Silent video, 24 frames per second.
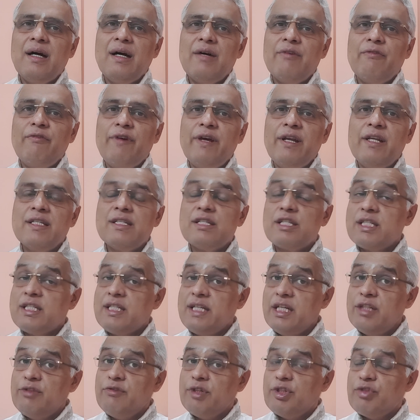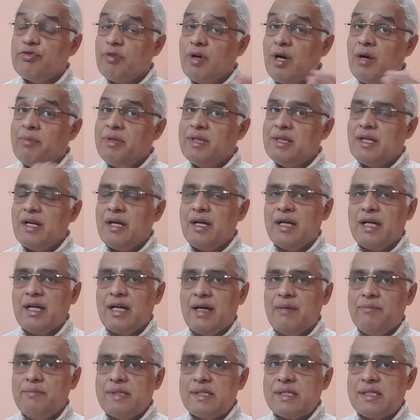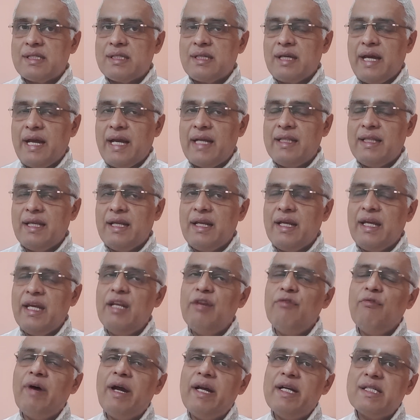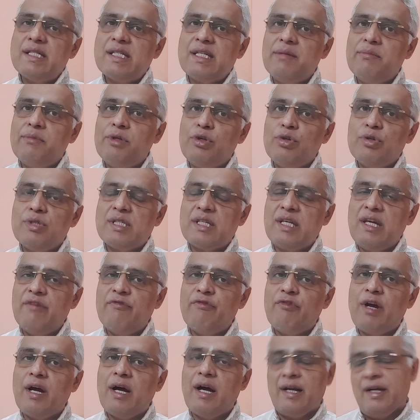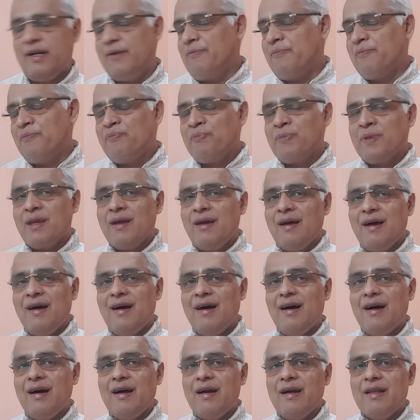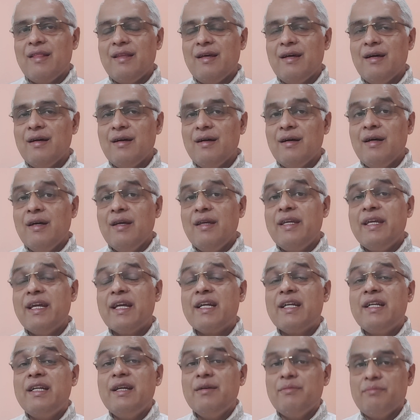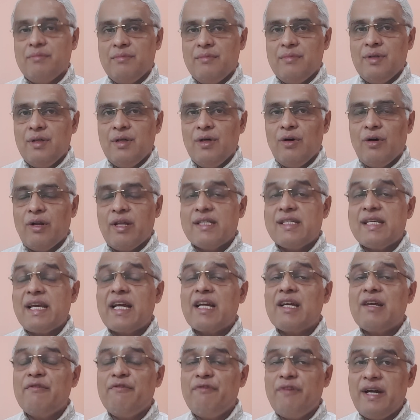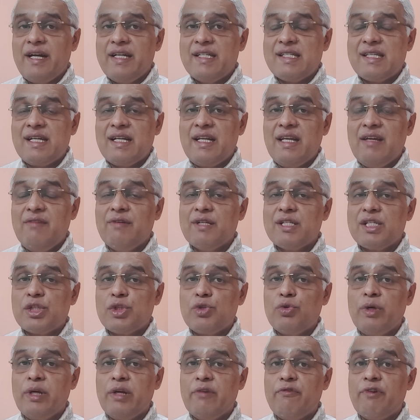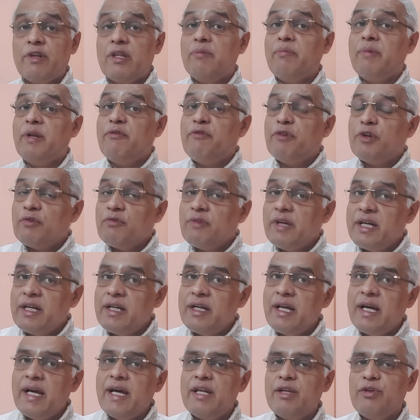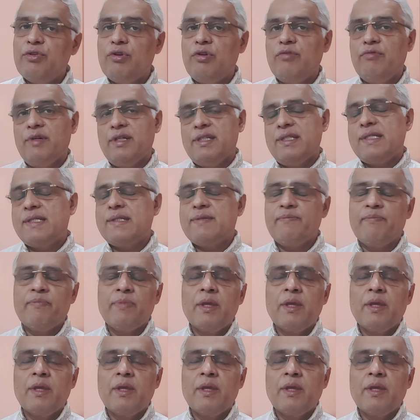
When Sage Vishwamitra comes and then invites him to safeguard the yajnam or a sacrifice that he was doing for the benefit of the entire universe.